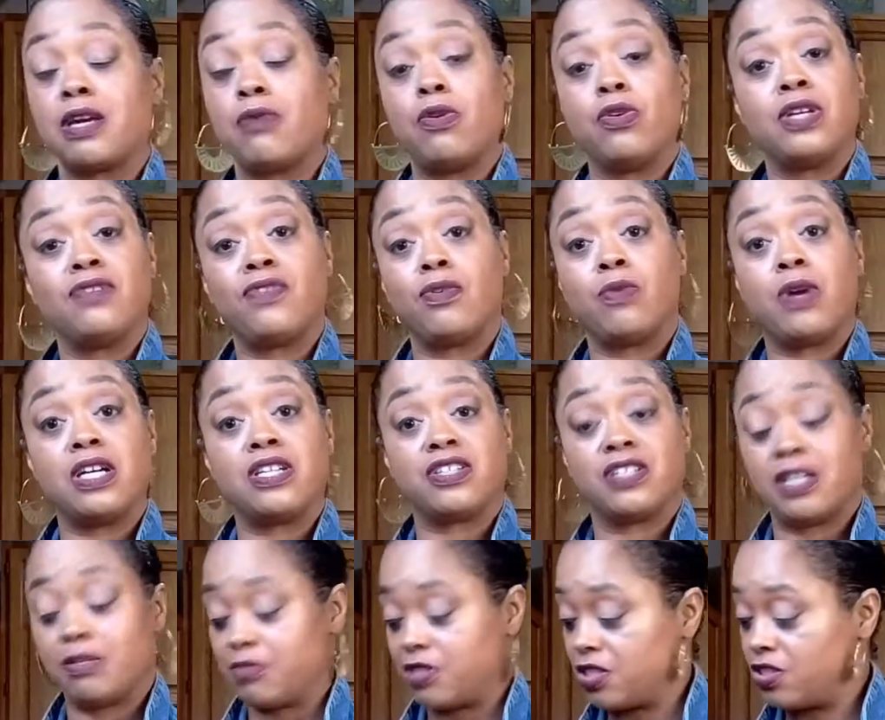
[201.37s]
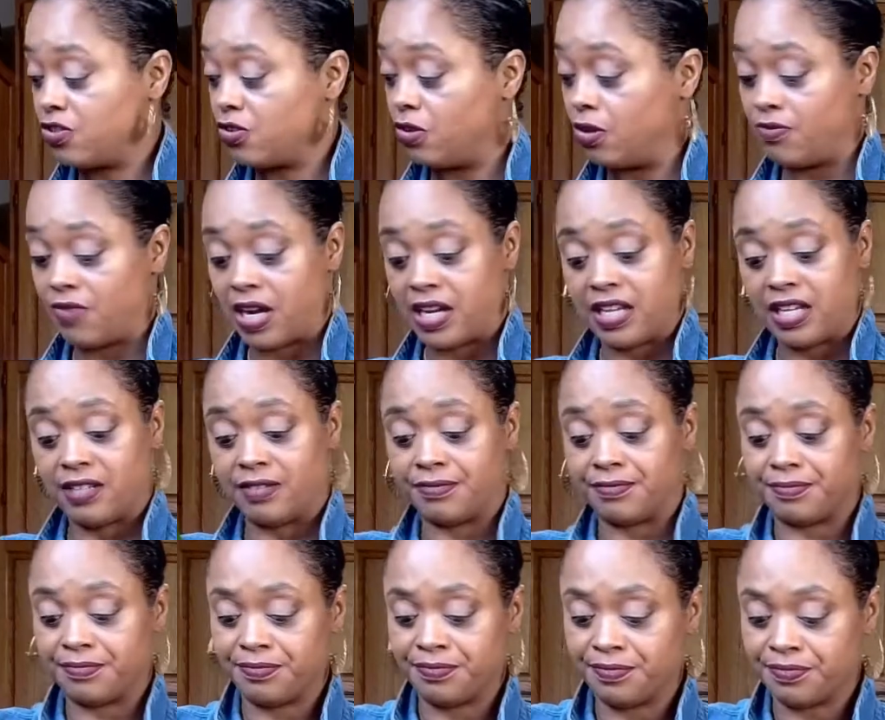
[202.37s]
won't even wash it. I'm just throwing right in
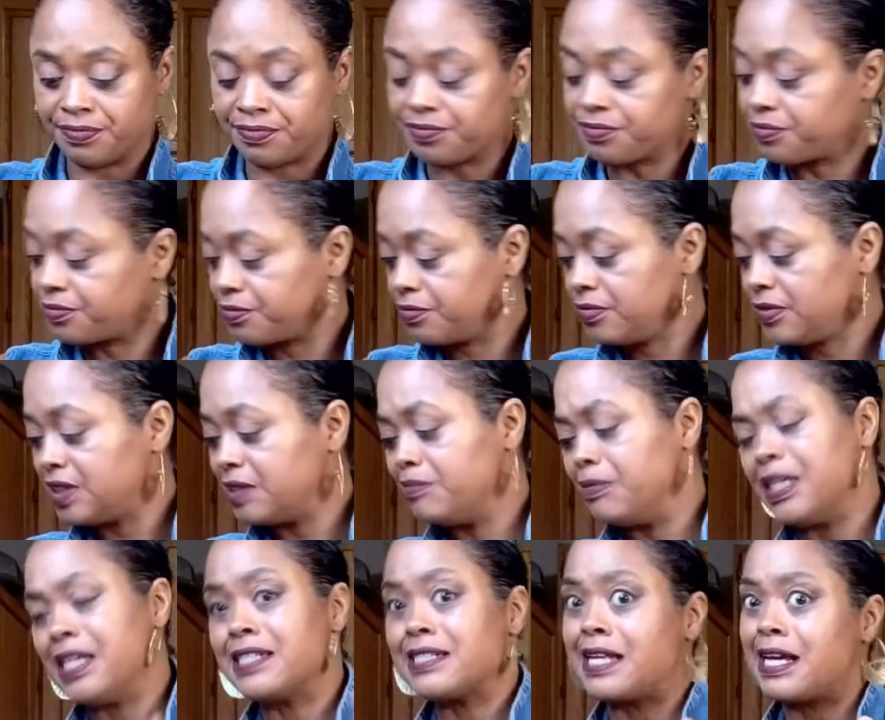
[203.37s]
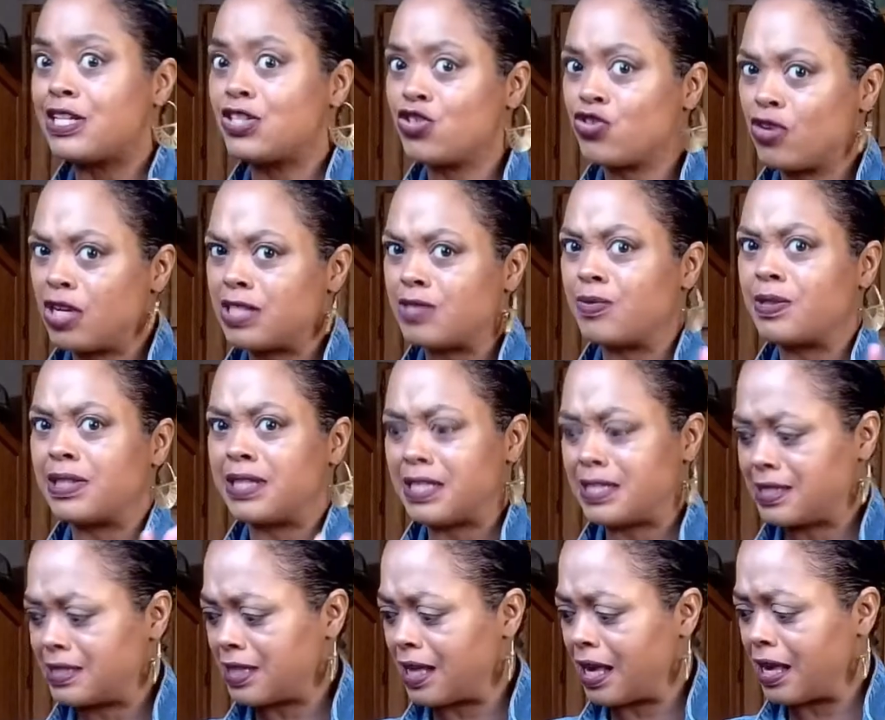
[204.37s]
because I trust what they
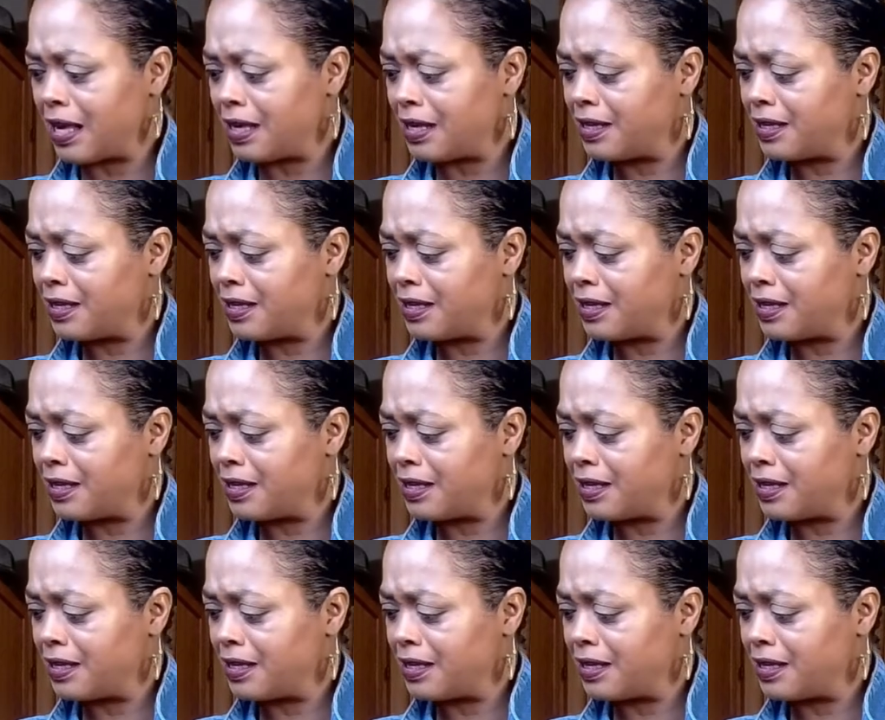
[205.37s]
say.